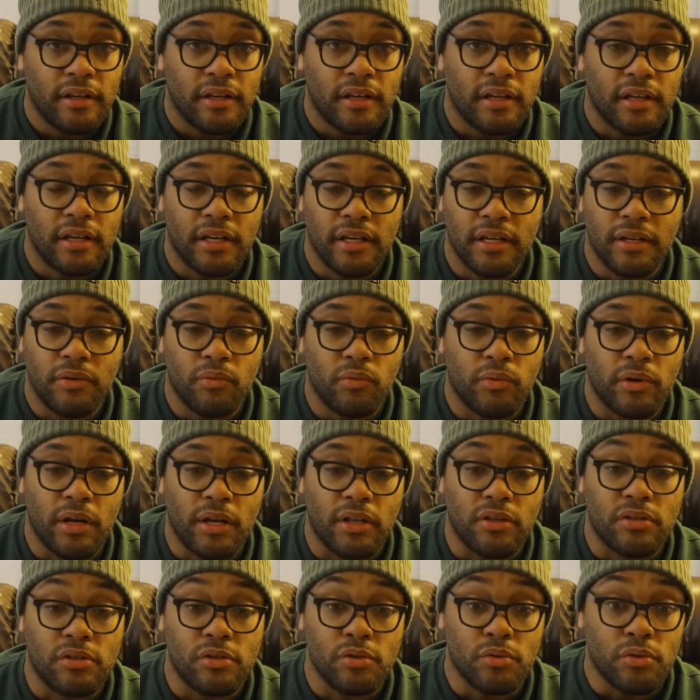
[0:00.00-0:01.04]
And when I
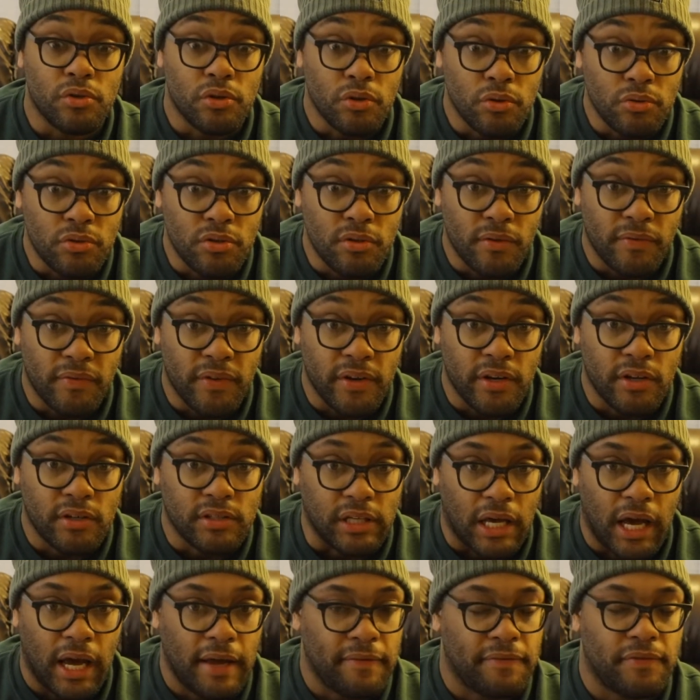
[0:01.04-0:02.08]
do YouTube videos,
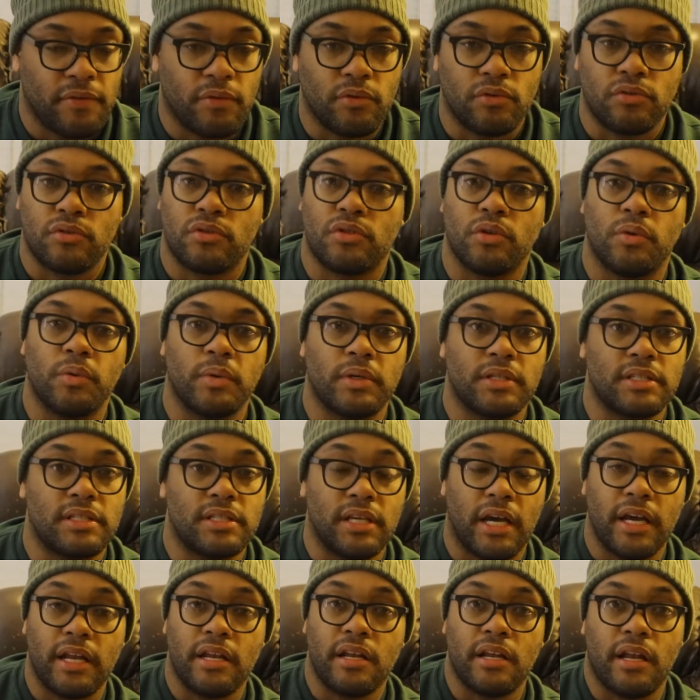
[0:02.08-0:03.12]
I feel so
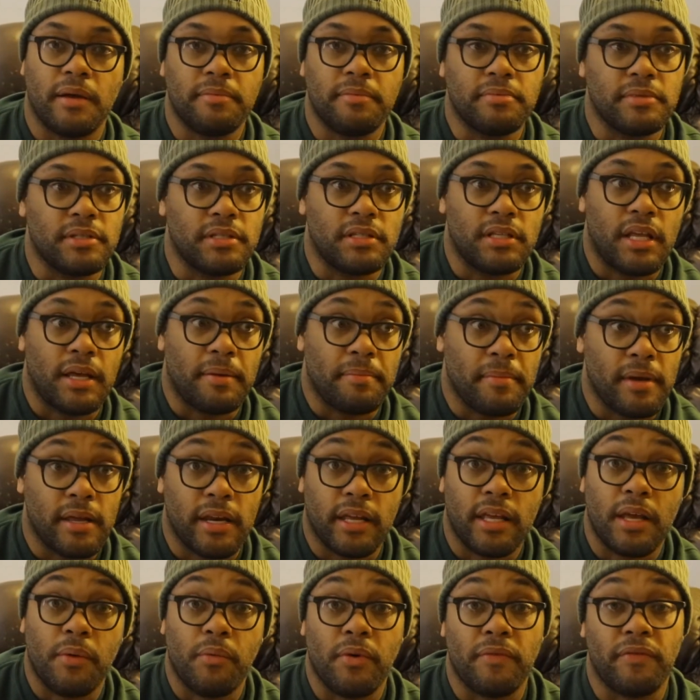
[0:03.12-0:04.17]
excited. I'm just like, man, I
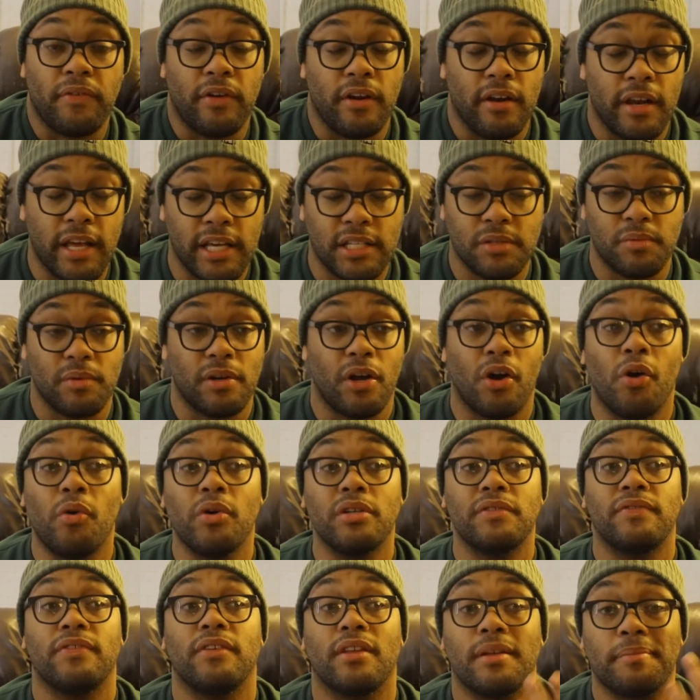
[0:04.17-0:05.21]
can't wait for the next one. I
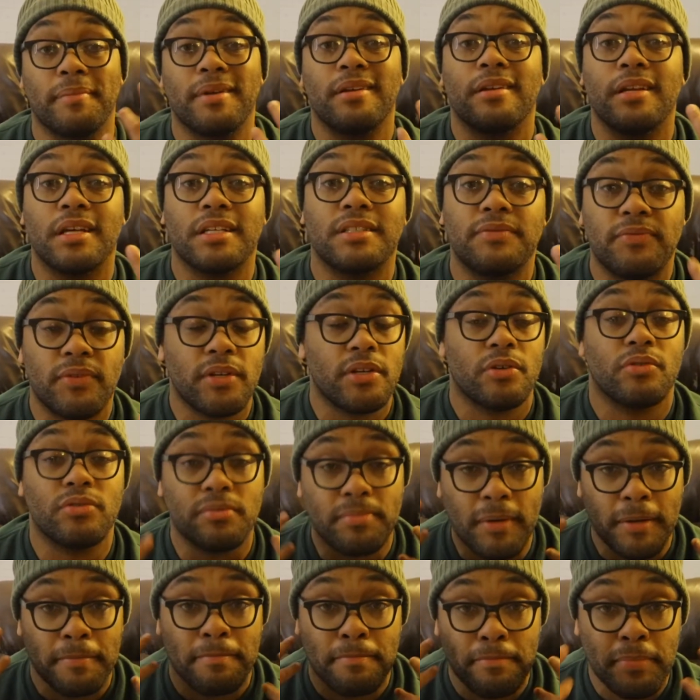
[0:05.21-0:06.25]
always feel like my next video is
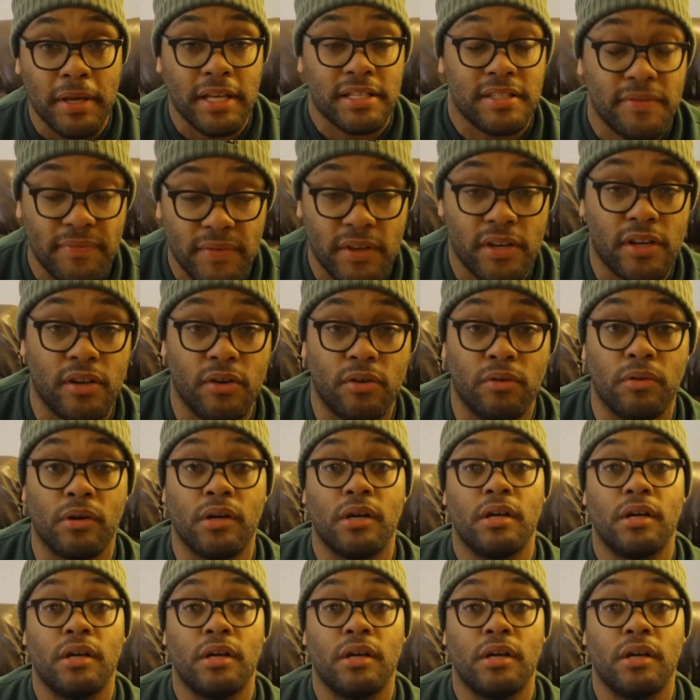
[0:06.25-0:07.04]
my best video.